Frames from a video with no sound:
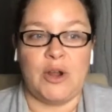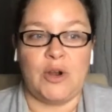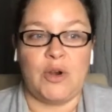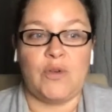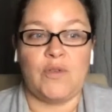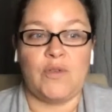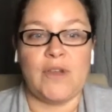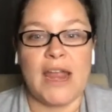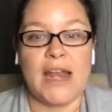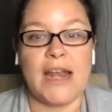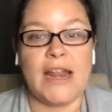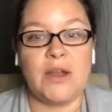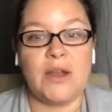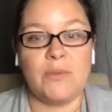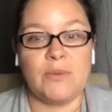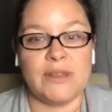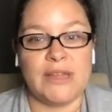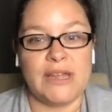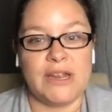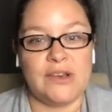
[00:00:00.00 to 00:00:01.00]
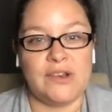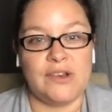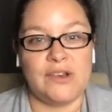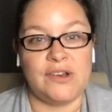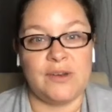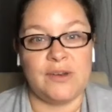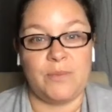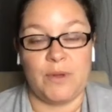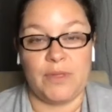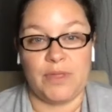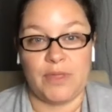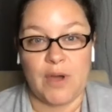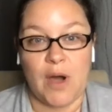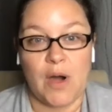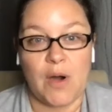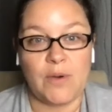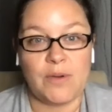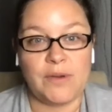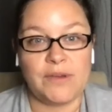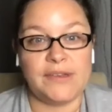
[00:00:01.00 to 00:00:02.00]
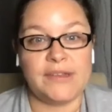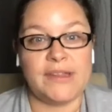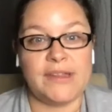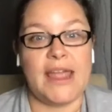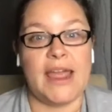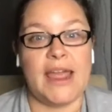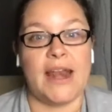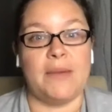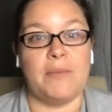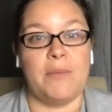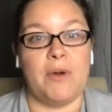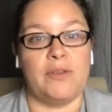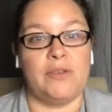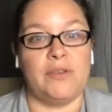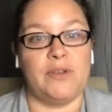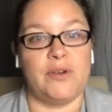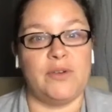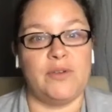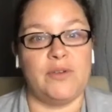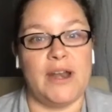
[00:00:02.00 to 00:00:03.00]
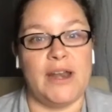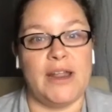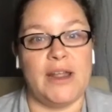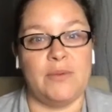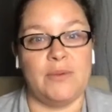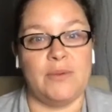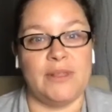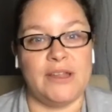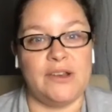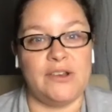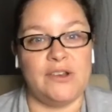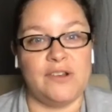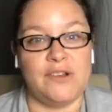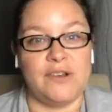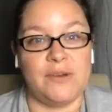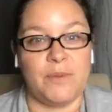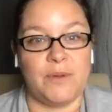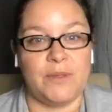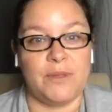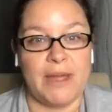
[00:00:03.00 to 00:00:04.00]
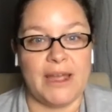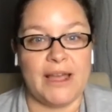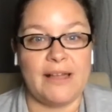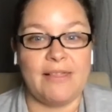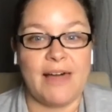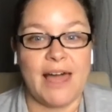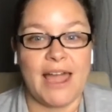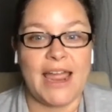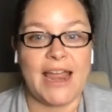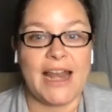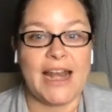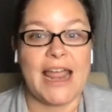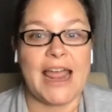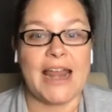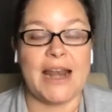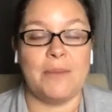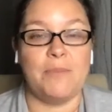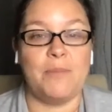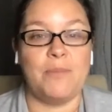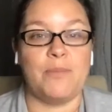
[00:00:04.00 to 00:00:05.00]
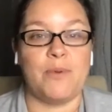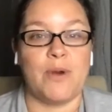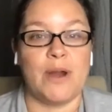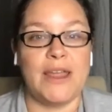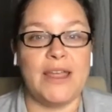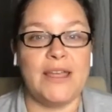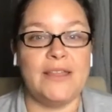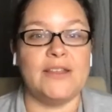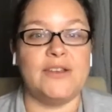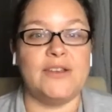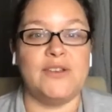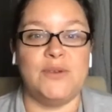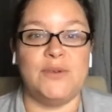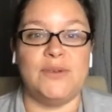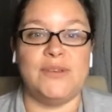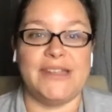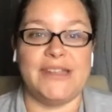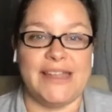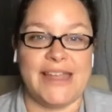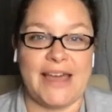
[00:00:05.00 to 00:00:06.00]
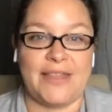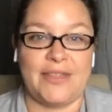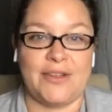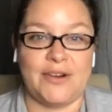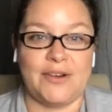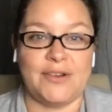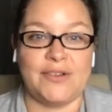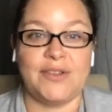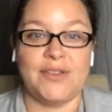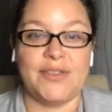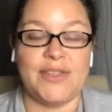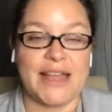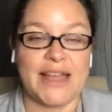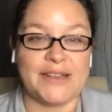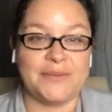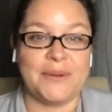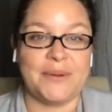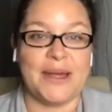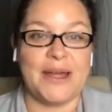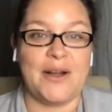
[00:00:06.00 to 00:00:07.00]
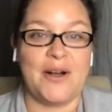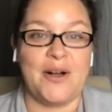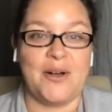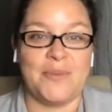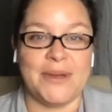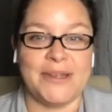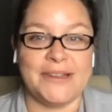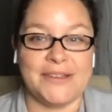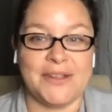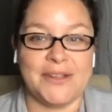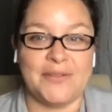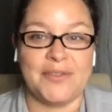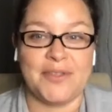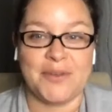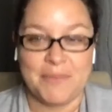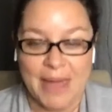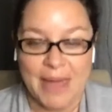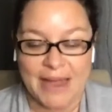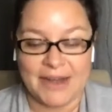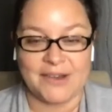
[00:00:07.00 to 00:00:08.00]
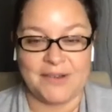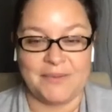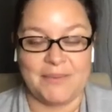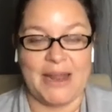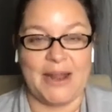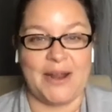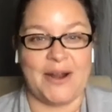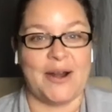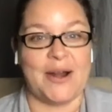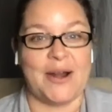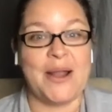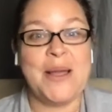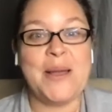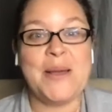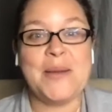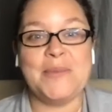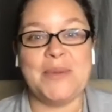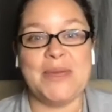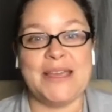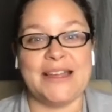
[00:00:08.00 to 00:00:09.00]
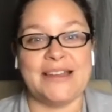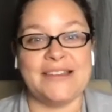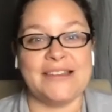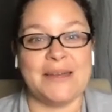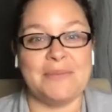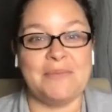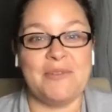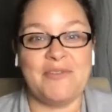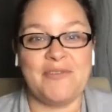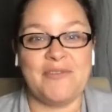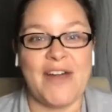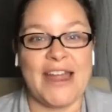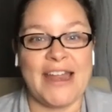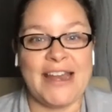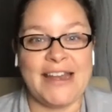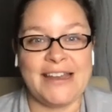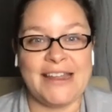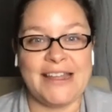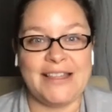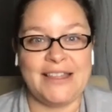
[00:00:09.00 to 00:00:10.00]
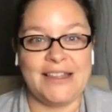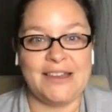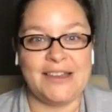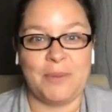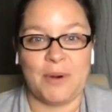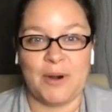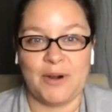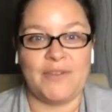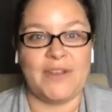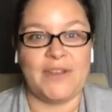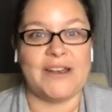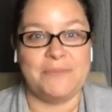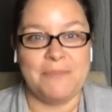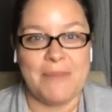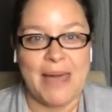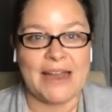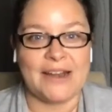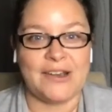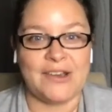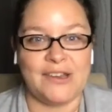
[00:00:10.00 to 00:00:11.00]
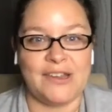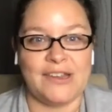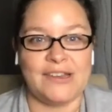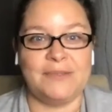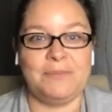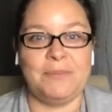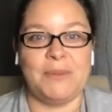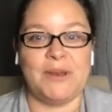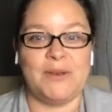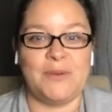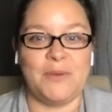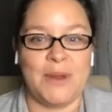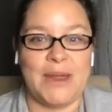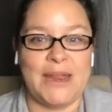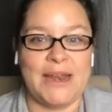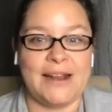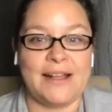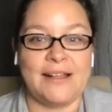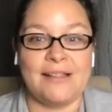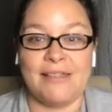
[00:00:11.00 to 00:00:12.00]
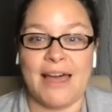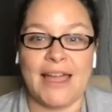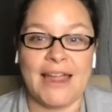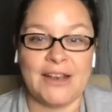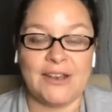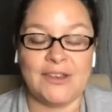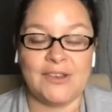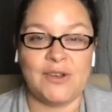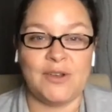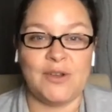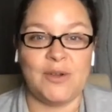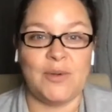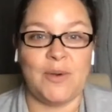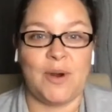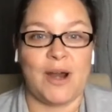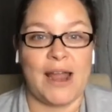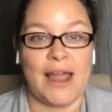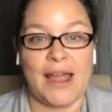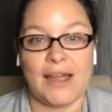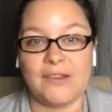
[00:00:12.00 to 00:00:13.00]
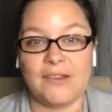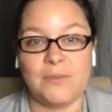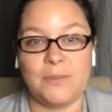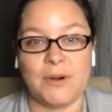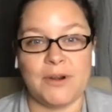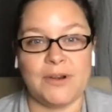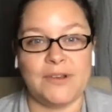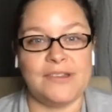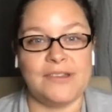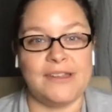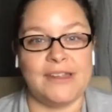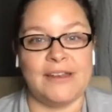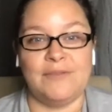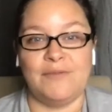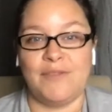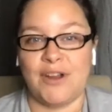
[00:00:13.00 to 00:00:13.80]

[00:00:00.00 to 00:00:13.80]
creating a relationship with the host, and I'm also creating a relationship with my client, and I'm bringing the two together. So that's why I call myself the matchmaker, because I'm finding these perfect matches between clients who are experts in